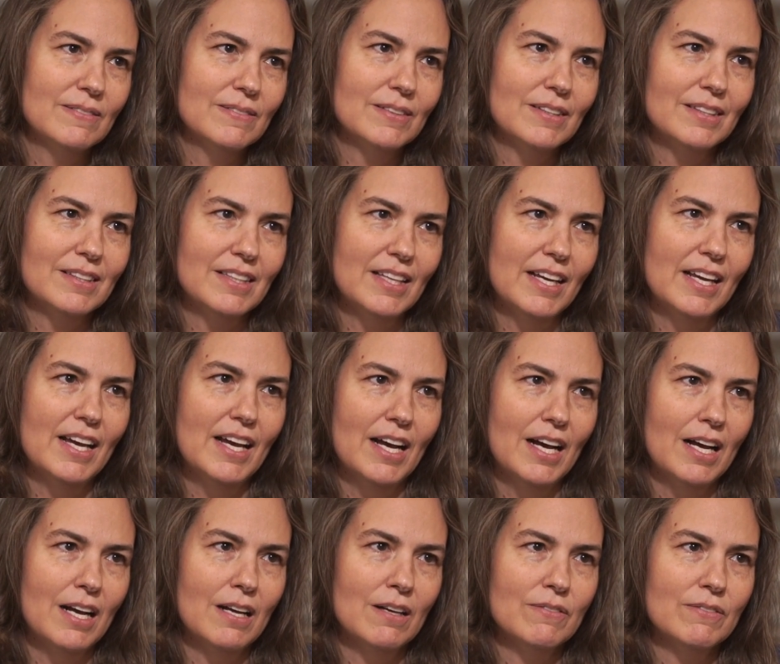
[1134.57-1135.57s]
that they
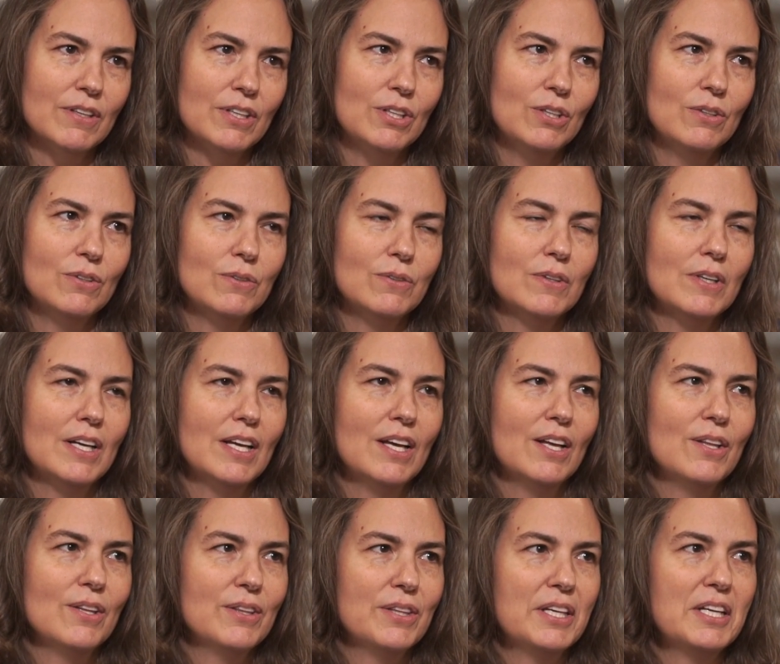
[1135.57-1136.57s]
have and you
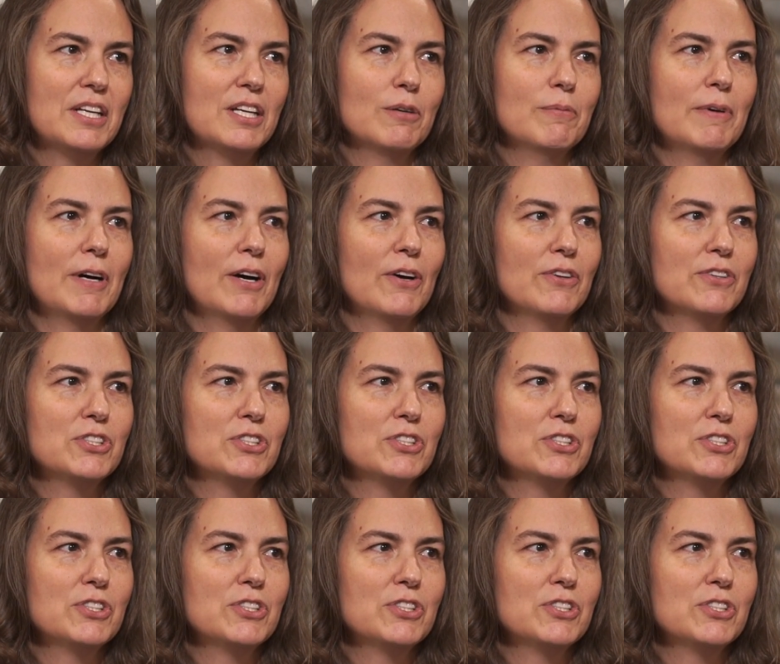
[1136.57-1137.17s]
think about